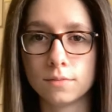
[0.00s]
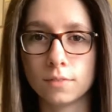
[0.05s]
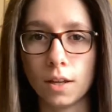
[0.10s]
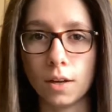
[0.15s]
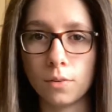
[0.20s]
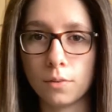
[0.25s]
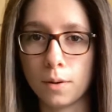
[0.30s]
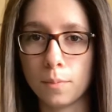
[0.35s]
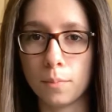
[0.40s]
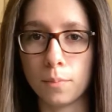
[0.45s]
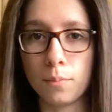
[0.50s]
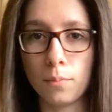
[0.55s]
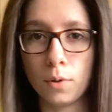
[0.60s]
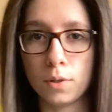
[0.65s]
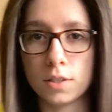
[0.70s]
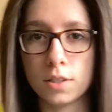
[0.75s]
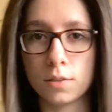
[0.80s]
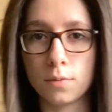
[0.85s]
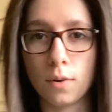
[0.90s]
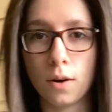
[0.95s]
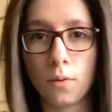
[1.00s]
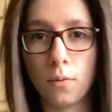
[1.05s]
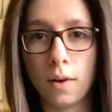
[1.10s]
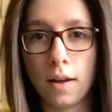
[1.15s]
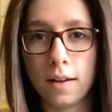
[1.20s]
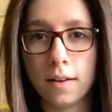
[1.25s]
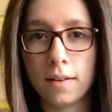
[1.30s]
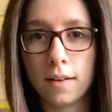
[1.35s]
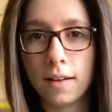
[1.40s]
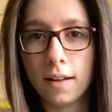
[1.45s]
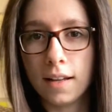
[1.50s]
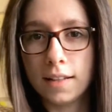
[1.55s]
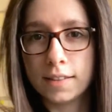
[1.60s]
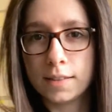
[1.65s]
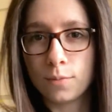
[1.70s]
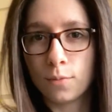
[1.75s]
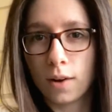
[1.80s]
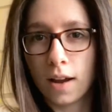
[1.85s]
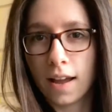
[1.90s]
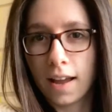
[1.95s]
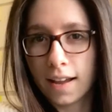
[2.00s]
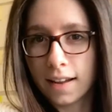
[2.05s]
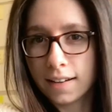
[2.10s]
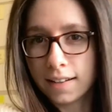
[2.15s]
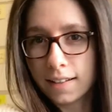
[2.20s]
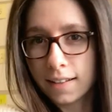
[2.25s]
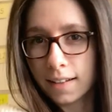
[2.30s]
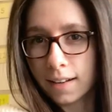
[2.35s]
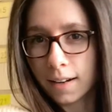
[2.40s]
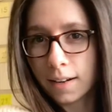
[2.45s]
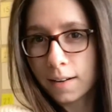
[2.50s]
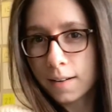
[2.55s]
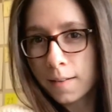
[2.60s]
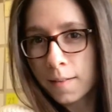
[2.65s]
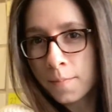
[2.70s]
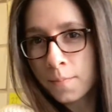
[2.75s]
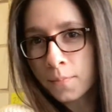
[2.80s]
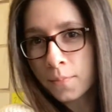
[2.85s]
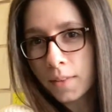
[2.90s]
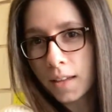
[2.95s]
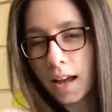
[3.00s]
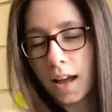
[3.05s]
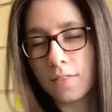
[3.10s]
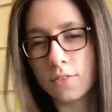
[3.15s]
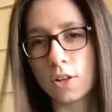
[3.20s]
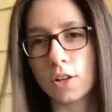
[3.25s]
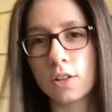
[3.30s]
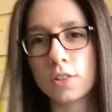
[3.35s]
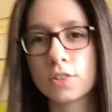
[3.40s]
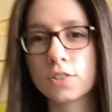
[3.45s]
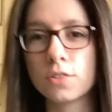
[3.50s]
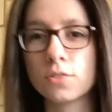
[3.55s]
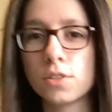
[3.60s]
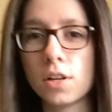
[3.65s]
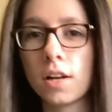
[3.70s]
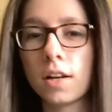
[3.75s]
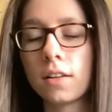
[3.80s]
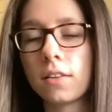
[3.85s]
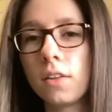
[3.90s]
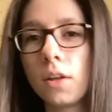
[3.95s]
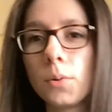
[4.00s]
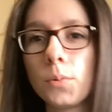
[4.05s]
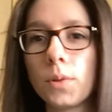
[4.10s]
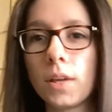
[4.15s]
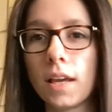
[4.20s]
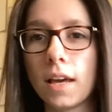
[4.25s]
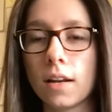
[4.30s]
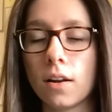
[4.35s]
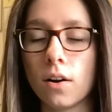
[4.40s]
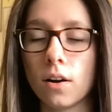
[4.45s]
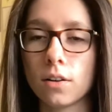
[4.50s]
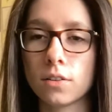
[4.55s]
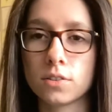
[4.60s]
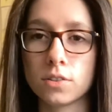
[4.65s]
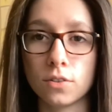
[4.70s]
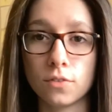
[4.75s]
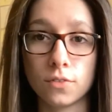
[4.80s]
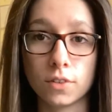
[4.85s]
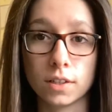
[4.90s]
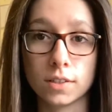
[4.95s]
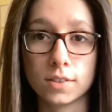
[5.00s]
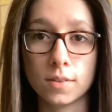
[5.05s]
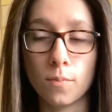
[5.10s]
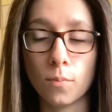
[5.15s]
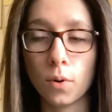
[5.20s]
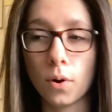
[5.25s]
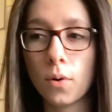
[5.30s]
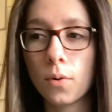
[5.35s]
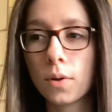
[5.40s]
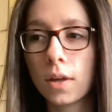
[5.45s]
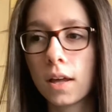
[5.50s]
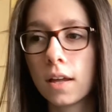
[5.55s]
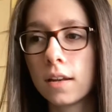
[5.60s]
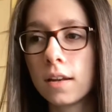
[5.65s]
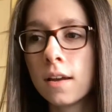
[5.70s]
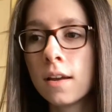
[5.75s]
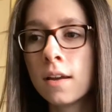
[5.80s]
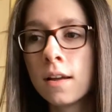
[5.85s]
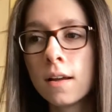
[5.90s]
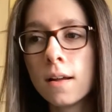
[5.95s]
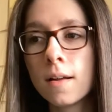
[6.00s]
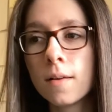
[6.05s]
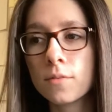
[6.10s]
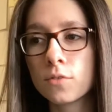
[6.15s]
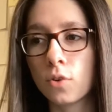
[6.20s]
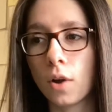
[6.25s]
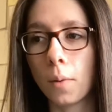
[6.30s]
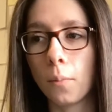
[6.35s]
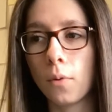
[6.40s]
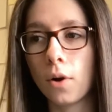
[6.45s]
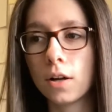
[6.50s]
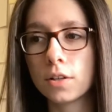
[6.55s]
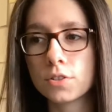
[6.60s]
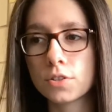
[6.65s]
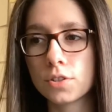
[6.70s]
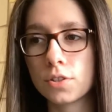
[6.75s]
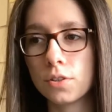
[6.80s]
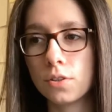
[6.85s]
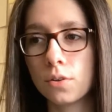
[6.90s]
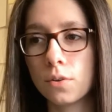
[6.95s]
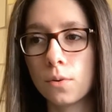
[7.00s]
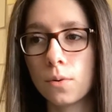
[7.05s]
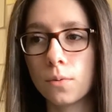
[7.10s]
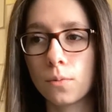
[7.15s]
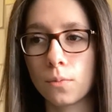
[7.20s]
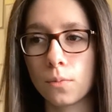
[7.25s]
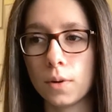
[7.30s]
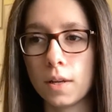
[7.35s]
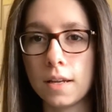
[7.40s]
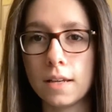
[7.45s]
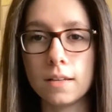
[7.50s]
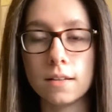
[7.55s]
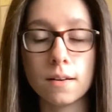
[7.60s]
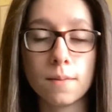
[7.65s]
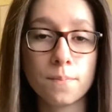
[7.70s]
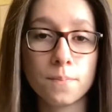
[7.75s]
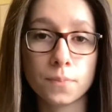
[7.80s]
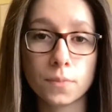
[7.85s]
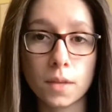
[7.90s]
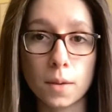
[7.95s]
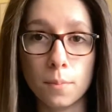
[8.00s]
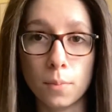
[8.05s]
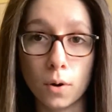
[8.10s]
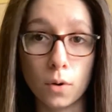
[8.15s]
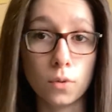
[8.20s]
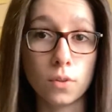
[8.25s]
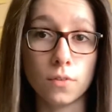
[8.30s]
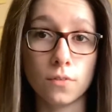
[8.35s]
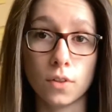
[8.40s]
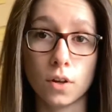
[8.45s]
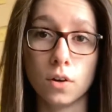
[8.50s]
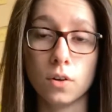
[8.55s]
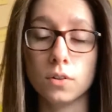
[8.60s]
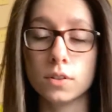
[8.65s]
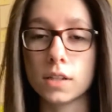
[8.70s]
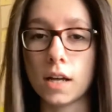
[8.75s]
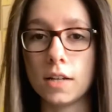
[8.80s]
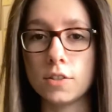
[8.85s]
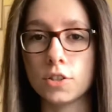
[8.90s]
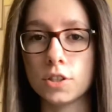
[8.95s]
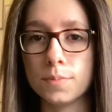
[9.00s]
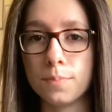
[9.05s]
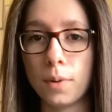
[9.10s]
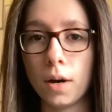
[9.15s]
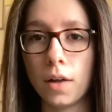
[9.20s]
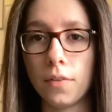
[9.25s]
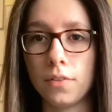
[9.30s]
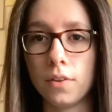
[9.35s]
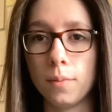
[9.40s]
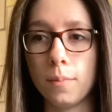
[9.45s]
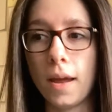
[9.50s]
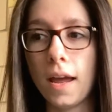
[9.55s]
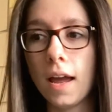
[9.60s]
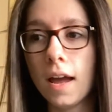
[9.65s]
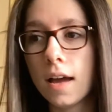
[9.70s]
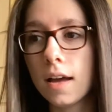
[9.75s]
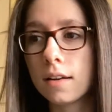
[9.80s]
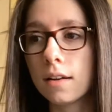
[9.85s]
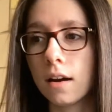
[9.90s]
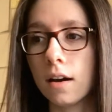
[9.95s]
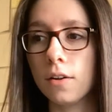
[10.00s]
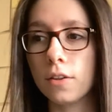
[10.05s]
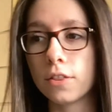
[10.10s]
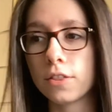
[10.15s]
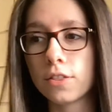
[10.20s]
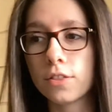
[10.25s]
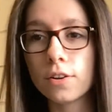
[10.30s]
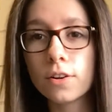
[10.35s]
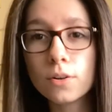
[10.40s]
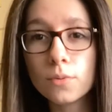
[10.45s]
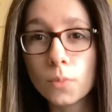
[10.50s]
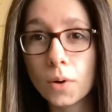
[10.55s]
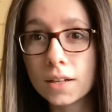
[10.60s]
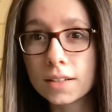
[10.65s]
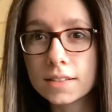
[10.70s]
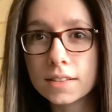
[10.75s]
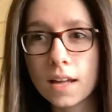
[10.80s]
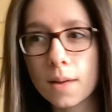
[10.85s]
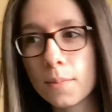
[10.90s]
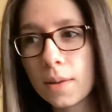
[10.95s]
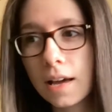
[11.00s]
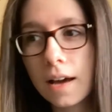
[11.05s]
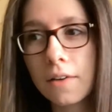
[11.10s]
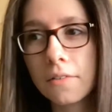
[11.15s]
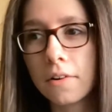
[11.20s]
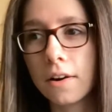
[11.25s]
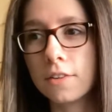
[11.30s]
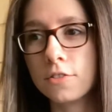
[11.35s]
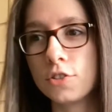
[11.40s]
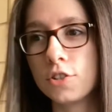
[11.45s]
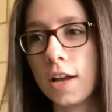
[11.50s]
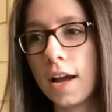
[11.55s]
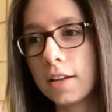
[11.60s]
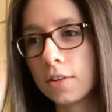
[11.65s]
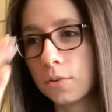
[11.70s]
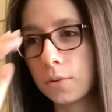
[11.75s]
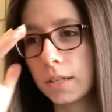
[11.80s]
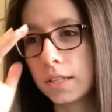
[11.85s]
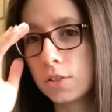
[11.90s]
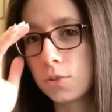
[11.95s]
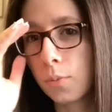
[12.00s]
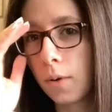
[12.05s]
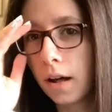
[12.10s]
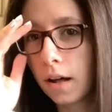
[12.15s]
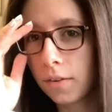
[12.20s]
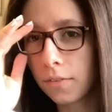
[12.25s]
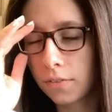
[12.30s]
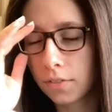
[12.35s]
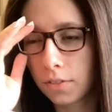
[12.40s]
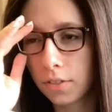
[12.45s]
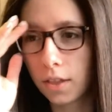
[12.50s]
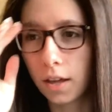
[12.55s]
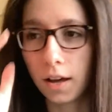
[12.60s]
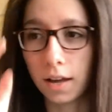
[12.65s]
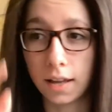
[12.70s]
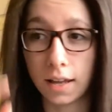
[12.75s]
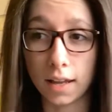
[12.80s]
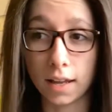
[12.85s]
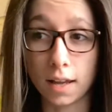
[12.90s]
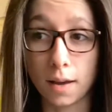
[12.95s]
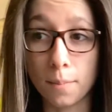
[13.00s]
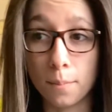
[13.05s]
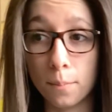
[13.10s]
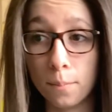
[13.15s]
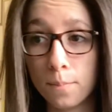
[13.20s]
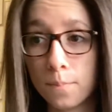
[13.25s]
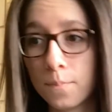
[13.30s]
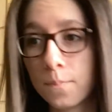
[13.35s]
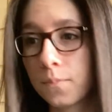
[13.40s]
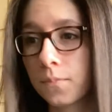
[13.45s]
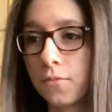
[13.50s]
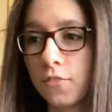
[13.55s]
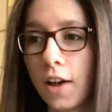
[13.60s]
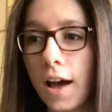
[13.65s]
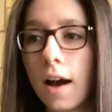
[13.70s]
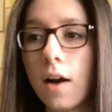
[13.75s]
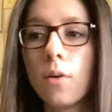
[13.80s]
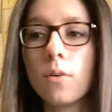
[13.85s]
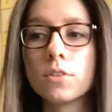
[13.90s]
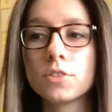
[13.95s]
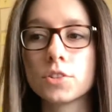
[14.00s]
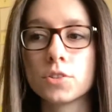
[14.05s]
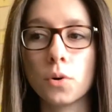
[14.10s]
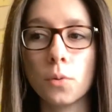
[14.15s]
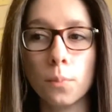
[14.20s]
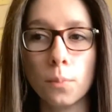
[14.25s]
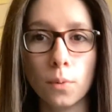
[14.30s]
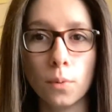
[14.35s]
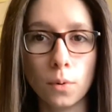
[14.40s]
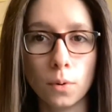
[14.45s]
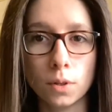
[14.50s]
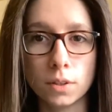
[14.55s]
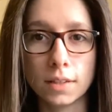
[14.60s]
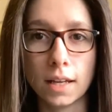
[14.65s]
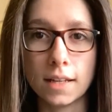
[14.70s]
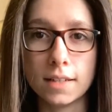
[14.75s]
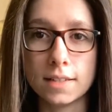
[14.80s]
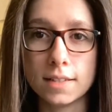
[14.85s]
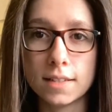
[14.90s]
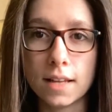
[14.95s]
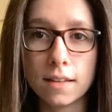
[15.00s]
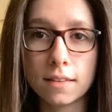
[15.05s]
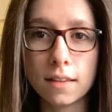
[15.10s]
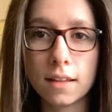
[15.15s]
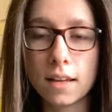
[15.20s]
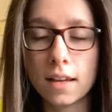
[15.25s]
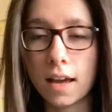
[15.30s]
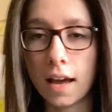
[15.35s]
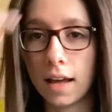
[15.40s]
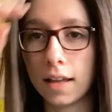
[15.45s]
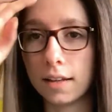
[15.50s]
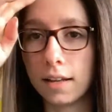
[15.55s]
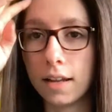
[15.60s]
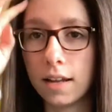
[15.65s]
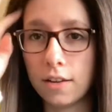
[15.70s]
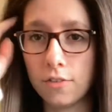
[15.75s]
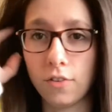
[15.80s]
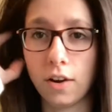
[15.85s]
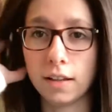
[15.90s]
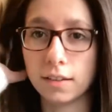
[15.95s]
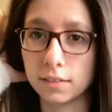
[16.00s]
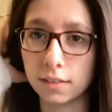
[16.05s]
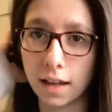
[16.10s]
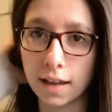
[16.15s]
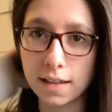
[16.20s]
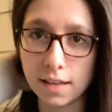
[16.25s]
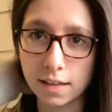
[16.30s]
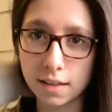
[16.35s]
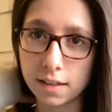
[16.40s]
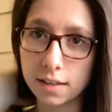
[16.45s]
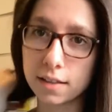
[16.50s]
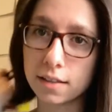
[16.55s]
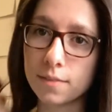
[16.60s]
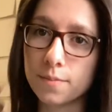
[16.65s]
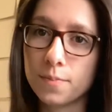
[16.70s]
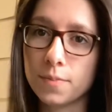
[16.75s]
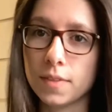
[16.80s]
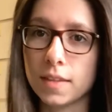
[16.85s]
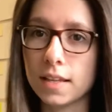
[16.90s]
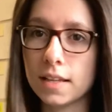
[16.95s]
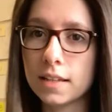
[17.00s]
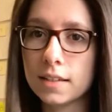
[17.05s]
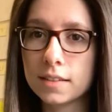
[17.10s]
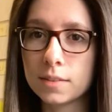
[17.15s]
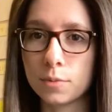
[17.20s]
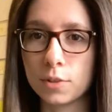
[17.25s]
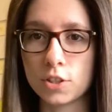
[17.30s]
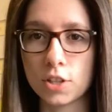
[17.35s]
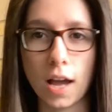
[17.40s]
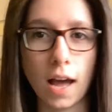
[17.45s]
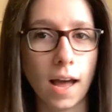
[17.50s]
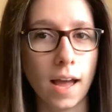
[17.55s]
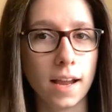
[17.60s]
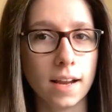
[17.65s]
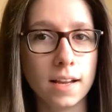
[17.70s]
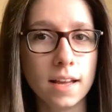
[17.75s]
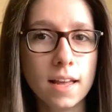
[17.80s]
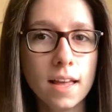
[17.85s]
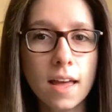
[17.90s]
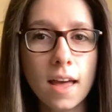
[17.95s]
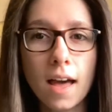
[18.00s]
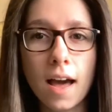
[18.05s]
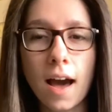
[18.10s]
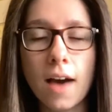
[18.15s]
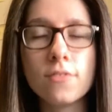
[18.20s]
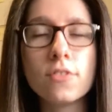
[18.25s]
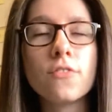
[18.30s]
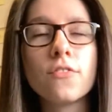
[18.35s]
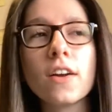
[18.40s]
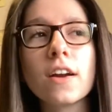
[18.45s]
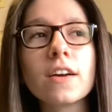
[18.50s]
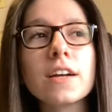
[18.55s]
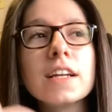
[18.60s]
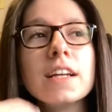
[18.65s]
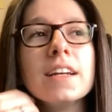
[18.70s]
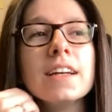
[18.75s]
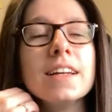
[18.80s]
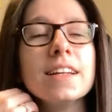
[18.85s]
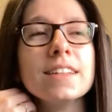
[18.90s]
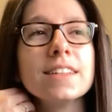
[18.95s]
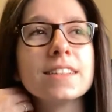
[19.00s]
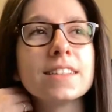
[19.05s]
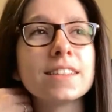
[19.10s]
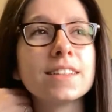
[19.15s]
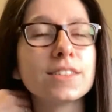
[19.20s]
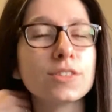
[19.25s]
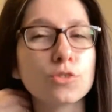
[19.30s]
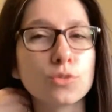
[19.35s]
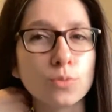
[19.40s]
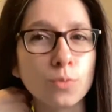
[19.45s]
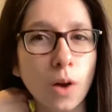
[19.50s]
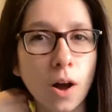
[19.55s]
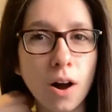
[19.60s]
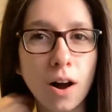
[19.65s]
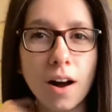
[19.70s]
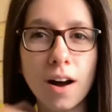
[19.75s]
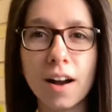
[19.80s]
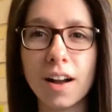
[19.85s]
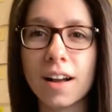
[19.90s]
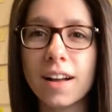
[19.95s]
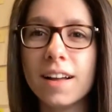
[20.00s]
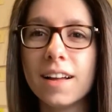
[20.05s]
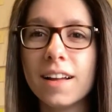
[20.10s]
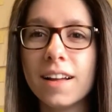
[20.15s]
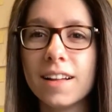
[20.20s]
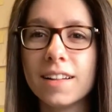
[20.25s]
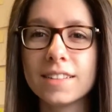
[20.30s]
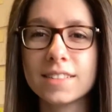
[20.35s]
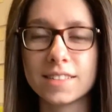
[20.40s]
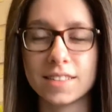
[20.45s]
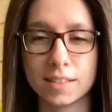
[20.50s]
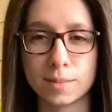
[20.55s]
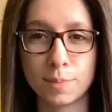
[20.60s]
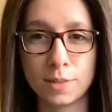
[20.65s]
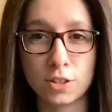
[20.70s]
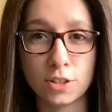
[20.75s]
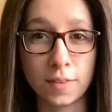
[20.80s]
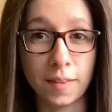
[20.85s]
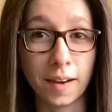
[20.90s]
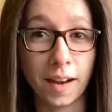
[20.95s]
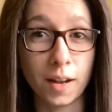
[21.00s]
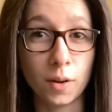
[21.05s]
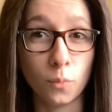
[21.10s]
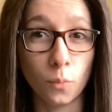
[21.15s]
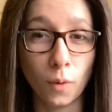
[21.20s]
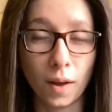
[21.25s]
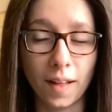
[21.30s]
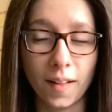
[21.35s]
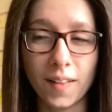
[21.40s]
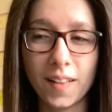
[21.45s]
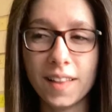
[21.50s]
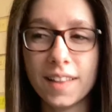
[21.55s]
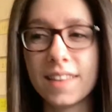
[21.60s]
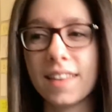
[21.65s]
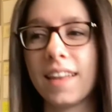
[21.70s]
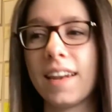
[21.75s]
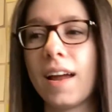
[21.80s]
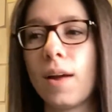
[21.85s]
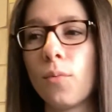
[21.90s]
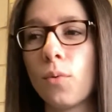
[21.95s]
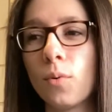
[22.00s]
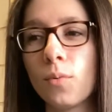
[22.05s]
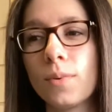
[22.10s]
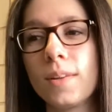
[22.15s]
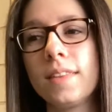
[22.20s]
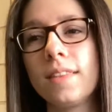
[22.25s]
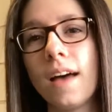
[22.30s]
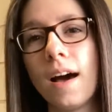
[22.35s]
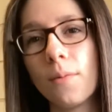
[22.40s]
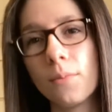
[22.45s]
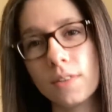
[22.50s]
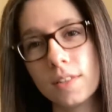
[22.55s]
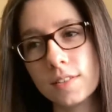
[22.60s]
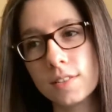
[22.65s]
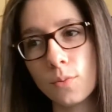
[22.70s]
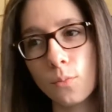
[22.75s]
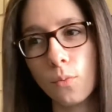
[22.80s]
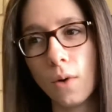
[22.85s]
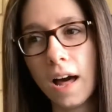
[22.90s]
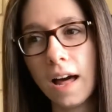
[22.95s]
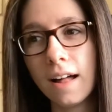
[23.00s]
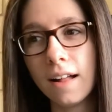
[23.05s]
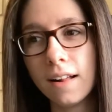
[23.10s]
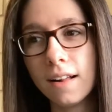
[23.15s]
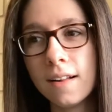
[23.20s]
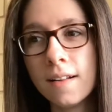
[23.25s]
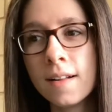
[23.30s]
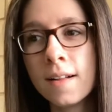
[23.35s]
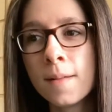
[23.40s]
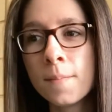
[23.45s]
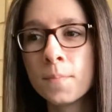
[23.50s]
Oh, I'm pointing the wrong way. It's right here. I have A Curse So Dark and Lonely and A Heart So Fierce and Broken. So I want to read both of those. I just bought them. And a third one is coming out on January 12th, A Vow So Bold and Deadly. And if I like these, which I have a very strong suspicion that I will, then I will read that one as well.